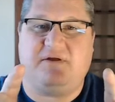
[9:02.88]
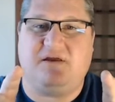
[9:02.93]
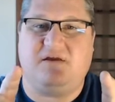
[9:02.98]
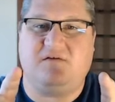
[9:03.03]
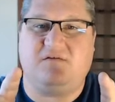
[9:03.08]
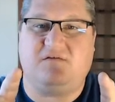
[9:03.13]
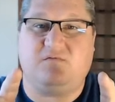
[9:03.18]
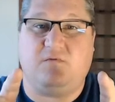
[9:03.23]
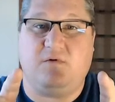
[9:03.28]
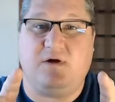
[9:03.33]

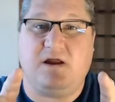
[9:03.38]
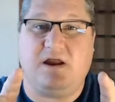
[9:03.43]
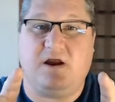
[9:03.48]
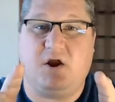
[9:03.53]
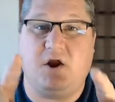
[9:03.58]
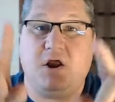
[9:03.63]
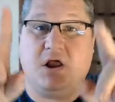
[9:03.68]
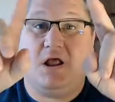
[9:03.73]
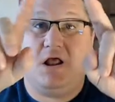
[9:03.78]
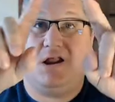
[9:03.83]
is
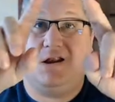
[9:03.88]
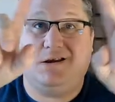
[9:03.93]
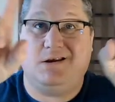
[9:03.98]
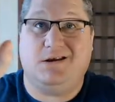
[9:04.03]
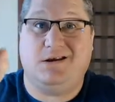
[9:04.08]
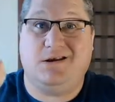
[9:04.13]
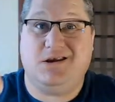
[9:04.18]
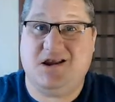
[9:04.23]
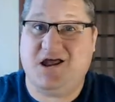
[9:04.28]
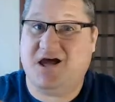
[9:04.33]
where
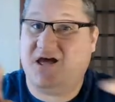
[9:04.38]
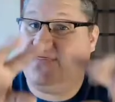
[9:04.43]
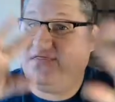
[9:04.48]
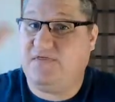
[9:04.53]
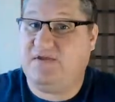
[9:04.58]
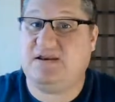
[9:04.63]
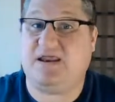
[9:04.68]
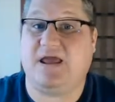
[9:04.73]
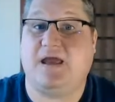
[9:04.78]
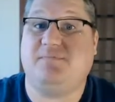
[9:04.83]

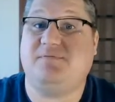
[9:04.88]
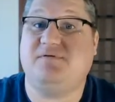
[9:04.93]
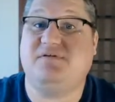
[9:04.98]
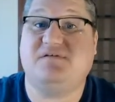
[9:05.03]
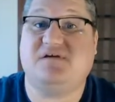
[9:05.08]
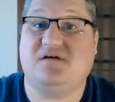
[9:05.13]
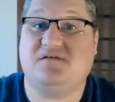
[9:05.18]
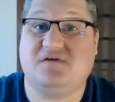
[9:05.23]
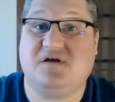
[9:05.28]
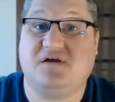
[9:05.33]
nothing
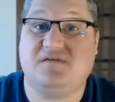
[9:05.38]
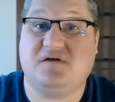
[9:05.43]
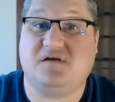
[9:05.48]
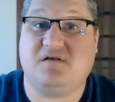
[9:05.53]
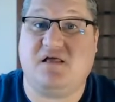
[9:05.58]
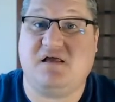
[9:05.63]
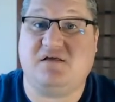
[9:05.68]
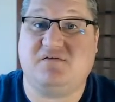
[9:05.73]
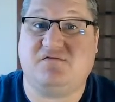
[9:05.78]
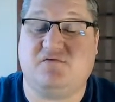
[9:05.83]
happens outside the
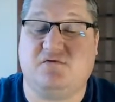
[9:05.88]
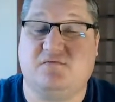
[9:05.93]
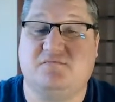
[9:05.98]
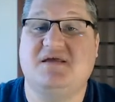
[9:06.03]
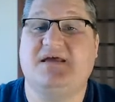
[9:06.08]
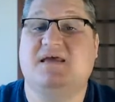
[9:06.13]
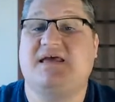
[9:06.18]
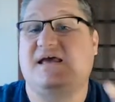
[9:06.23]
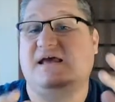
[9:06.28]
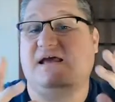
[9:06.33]
classroom.
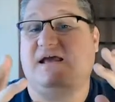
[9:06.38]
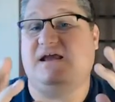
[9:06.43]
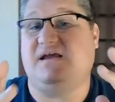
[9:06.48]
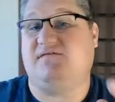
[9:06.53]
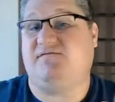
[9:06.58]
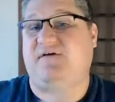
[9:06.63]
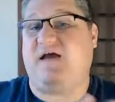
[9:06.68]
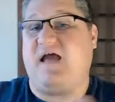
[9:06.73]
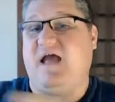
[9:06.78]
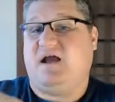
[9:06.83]

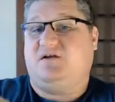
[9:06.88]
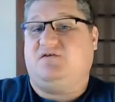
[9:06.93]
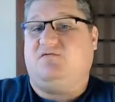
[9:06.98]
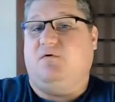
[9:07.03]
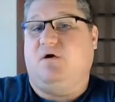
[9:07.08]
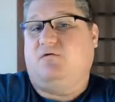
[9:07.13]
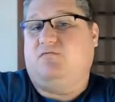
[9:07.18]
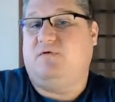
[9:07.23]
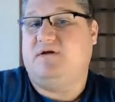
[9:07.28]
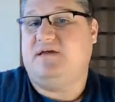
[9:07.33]
In fact,
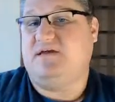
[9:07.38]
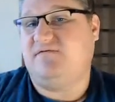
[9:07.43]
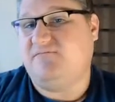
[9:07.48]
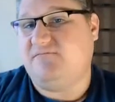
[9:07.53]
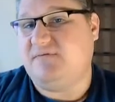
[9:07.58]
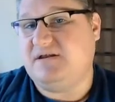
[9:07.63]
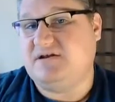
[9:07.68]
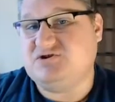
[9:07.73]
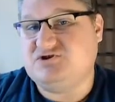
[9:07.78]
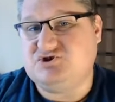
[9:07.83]
what we've
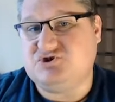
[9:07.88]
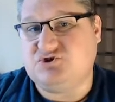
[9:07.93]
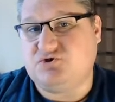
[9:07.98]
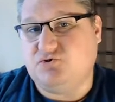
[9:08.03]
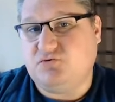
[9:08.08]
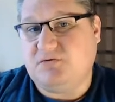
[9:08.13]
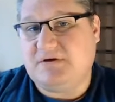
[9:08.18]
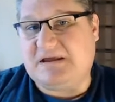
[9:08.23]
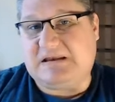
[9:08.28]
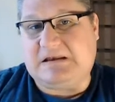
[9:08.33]
been
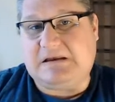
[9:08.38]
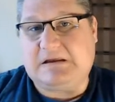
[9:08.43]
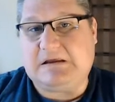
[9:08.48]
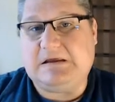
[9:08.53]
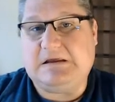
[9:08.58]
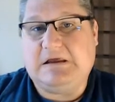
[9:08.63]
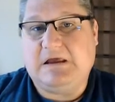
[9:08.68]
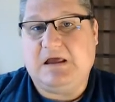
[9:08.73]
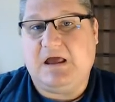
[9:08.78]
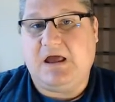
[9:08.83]
doing
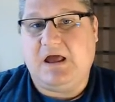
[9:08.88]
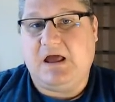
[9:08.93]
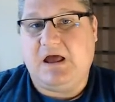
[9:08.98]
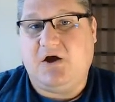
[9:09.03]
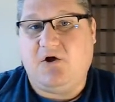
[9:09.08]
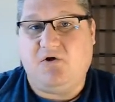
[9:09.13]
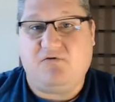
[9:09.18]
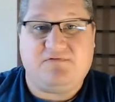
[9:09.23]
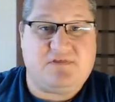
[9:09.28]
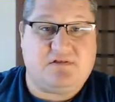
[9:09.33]

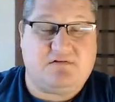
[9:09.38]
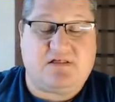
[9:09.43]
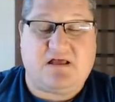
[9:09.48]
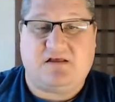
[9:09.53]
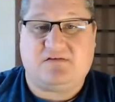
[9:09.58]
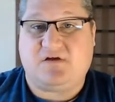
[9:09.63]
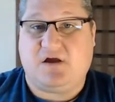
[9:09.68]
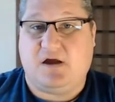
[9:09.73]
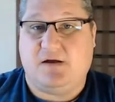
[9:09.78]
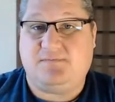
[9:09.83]
over the
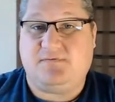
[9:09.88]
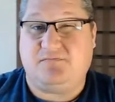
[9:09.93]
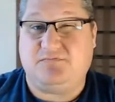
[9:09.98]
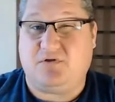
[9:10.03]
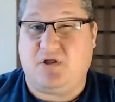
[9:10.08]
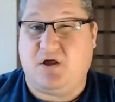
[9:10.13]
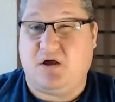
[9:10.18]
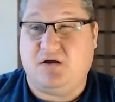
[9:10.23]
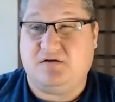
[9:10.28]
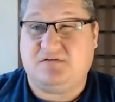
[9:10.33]
last couple
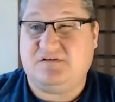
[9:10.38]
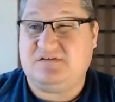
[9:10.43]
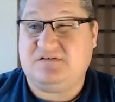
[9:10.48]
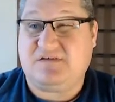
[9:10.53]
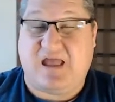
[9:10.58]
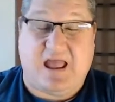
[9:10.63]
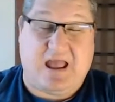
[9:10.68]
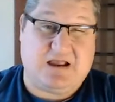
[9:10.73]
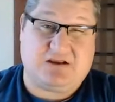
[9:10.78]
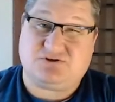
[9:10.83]
blogs
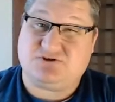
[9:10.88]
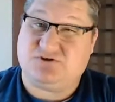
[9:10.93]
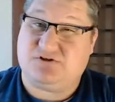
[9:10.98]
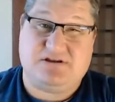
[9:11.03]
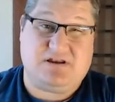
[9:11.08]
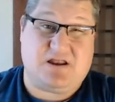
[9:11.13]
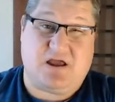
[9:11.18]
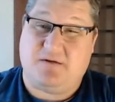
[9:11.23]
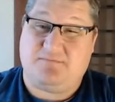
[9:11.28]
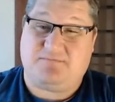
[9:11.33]
is
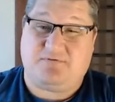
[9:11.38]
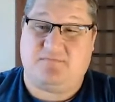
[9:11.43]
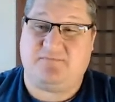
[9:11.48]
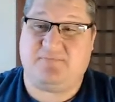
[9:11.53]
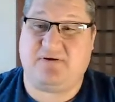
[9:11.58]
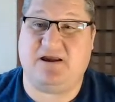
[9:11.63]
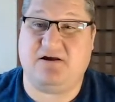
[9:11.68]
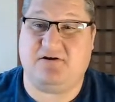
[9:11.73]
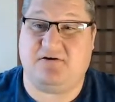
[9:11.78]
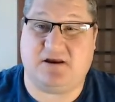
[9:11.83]
actually not
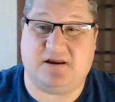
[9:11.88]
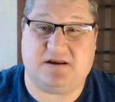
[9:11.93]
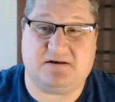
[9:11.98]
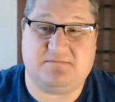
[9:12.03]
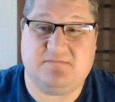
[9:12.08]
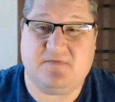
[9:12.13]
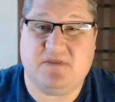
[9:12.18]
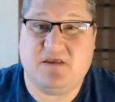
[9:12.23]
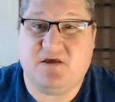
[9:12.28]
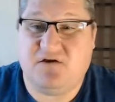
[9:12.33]
preparing
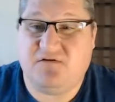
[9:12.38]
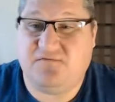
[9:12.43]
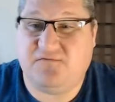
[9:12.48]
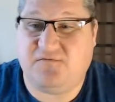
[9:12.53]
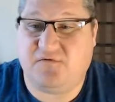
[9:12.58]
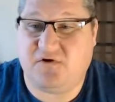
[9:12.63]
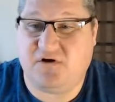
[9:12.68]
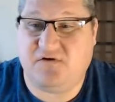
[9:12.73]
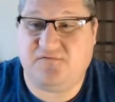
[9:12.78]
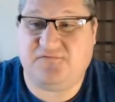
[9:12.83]

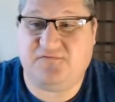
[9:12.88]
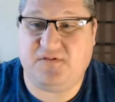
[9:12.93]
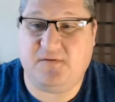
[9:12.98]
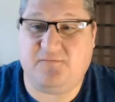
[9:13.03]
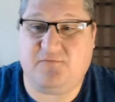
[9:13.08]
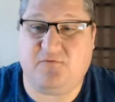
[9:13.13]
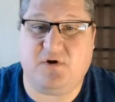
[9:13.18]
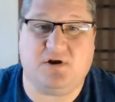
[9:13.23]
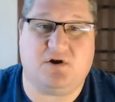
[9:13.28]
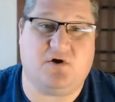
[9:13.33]
for a
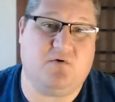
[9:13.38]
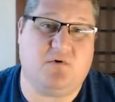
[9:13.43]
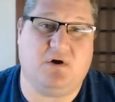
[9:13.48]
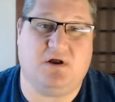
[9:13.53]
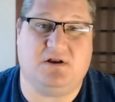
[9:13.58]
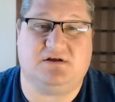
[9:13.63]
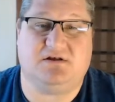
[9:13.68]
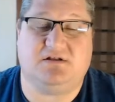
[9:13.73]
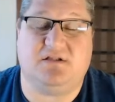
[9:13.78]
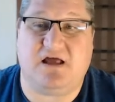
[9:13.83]
Flip
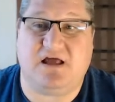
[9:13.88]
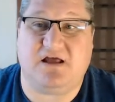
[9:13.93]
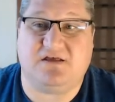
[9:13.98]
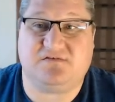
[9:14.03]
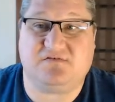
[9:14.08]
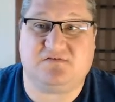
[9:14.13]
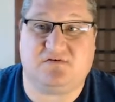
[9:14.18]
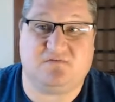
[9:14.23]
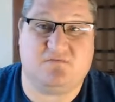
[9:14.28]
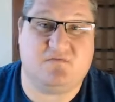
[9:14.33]
101
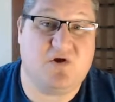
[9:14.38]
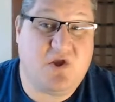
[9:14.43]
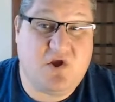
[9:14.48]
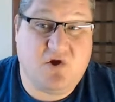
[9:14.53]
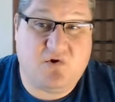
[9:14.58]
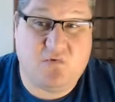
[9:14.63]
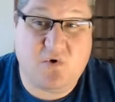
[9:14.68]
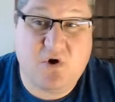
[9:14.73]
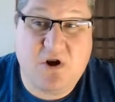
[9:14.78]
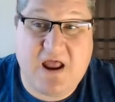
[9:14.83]
classroom.
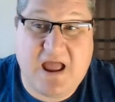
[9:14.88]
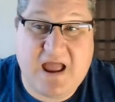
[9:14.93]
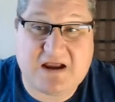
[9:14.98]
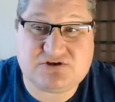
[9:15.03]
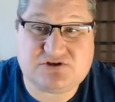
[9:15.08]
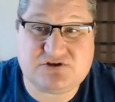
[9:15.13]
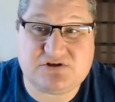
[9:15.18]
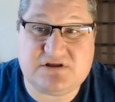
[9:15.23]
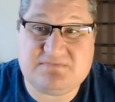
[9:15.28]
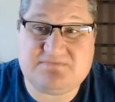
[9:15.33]
We're
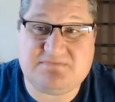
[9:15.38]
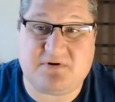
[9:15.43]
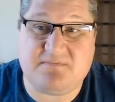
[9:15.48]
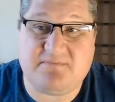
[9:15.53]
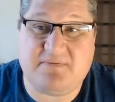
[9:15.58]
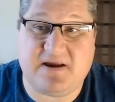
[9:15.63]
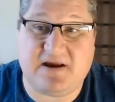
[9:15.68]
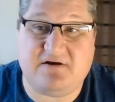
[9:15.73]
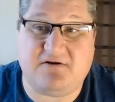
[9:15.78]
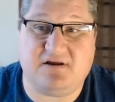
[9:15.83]
actually
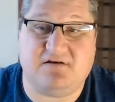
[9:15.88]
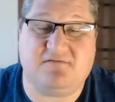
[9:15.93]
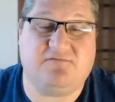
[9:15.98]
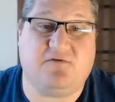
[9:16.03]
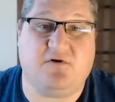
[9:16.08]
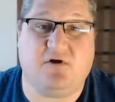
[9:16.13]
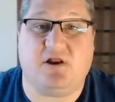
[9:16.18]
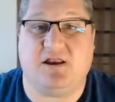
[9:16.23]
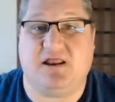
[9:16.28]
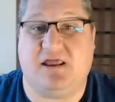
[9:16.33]
preparing
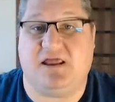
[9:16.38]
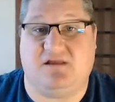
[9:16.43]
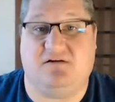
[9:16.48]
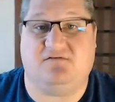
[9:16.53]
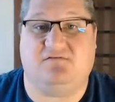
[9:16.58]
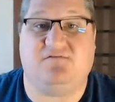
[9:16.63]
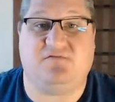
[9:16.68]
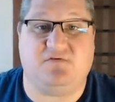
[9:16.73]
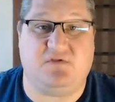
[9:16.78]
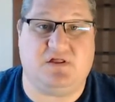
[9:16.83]
for an
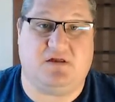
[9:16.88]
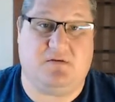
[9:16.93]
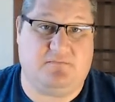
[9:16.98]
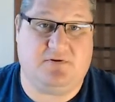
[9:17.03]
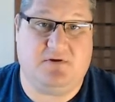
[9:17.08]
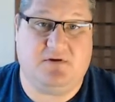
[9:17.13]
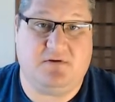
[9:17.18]
in-flip.